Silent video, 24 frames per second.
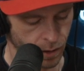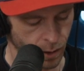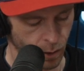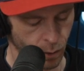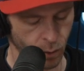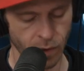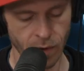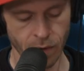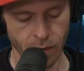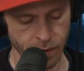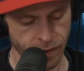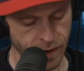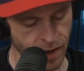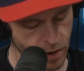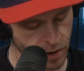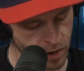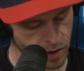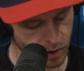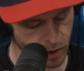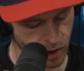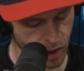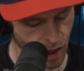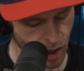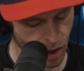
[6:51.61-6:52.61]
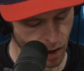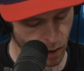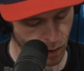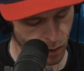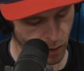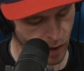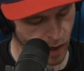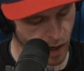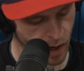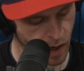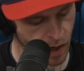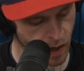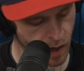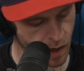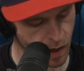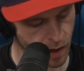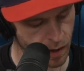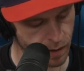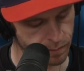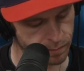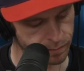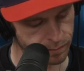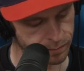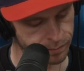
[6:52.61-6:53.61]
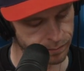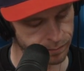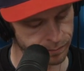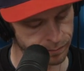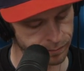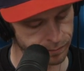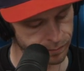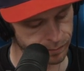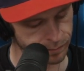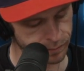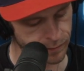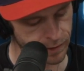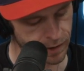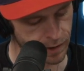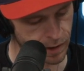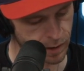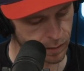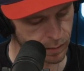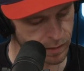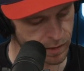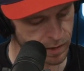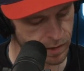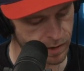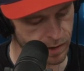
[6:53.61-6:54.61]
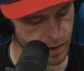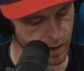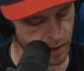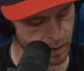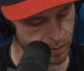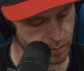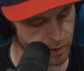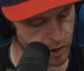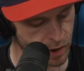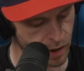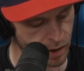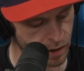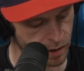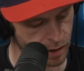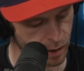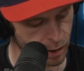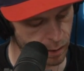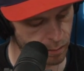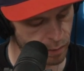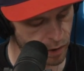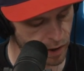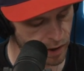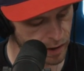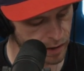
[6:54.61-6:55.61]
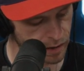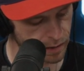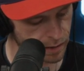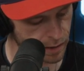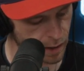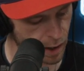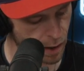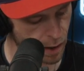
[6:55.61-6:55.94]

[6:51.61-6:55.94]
Well, there you go. What the hell was his name? John Albright?